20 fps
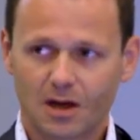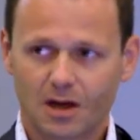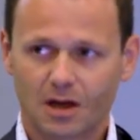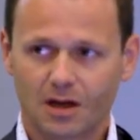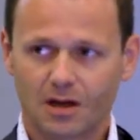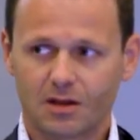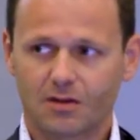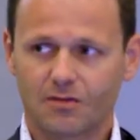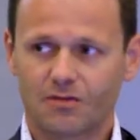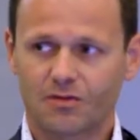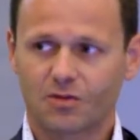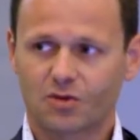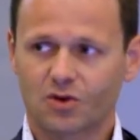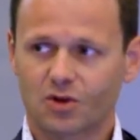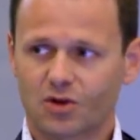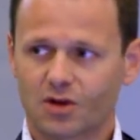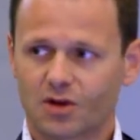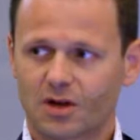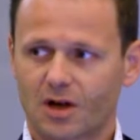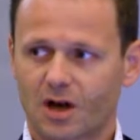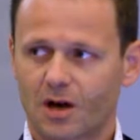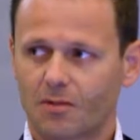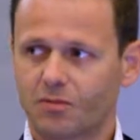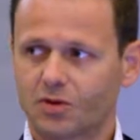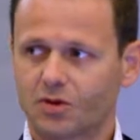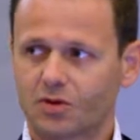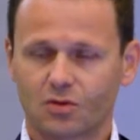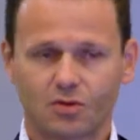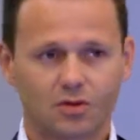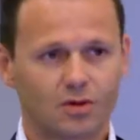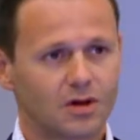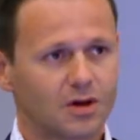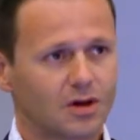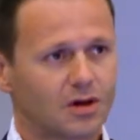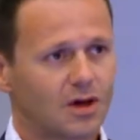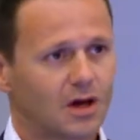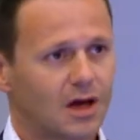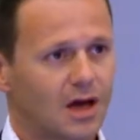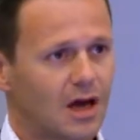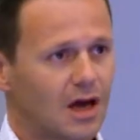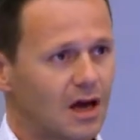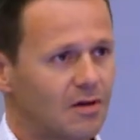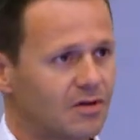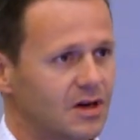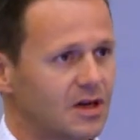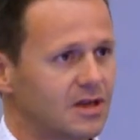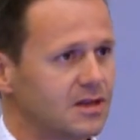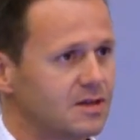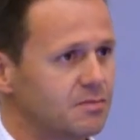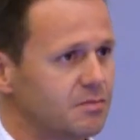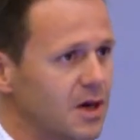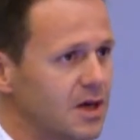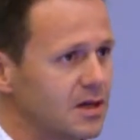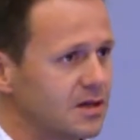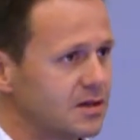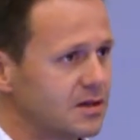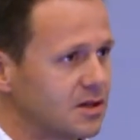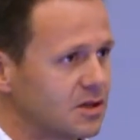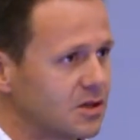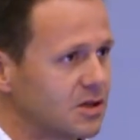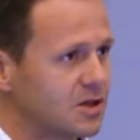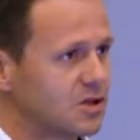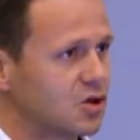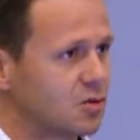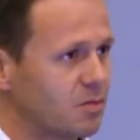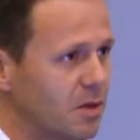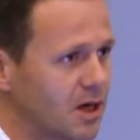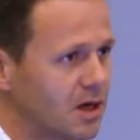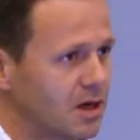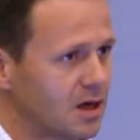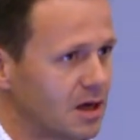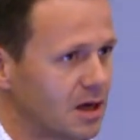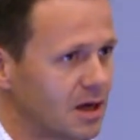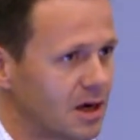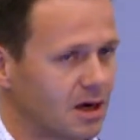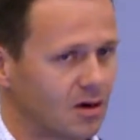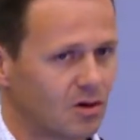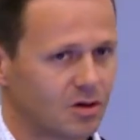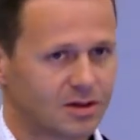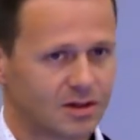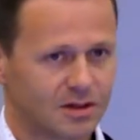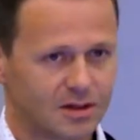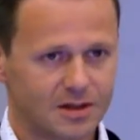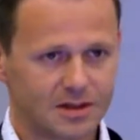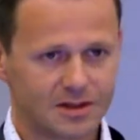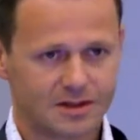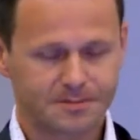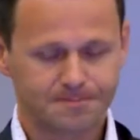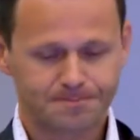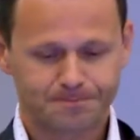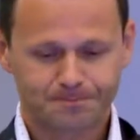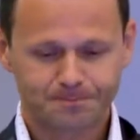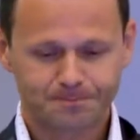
in the future, come to evidence-based decision-making in our cities.